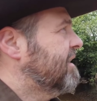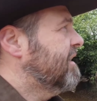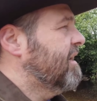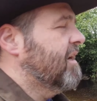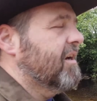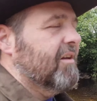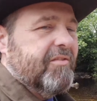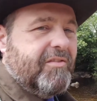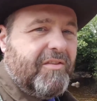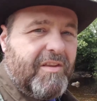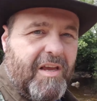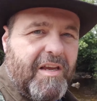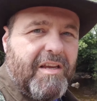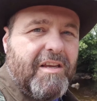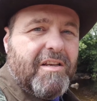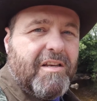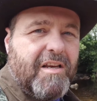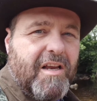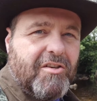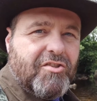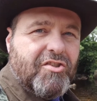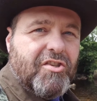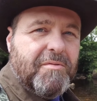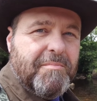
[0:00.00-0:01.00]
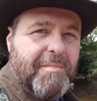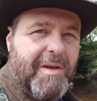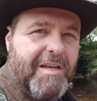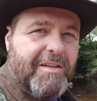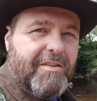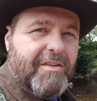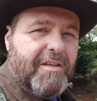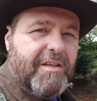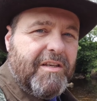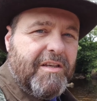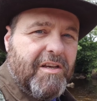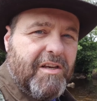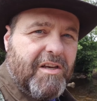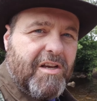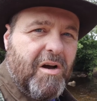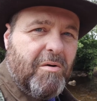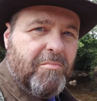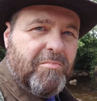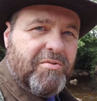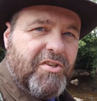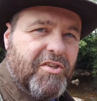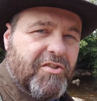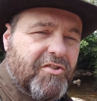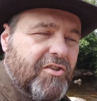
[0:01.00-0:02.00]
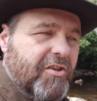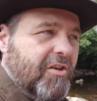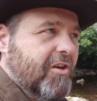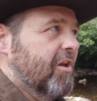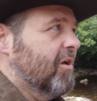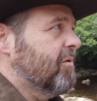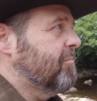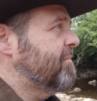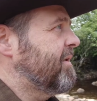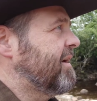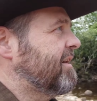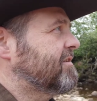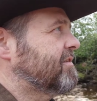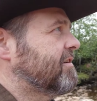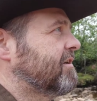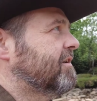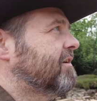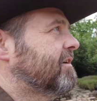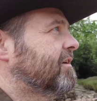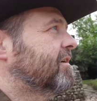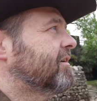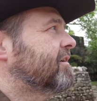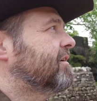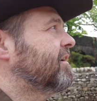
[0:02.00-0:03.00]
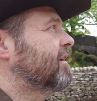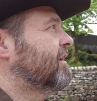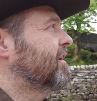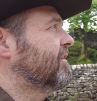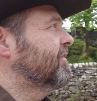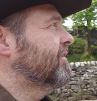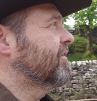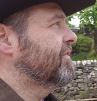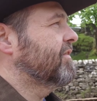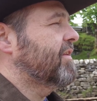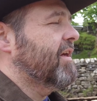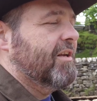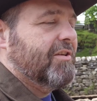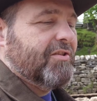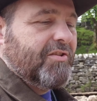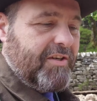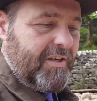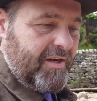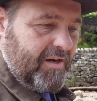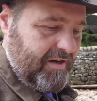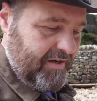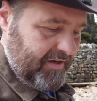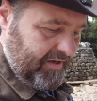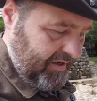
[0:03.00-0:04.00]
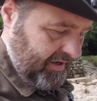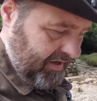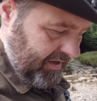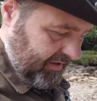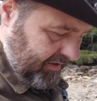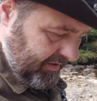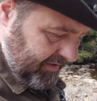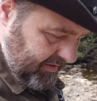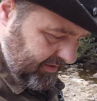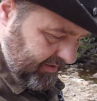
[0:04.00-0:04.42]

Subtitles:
and they can actually make the composition a lot better than that sky can.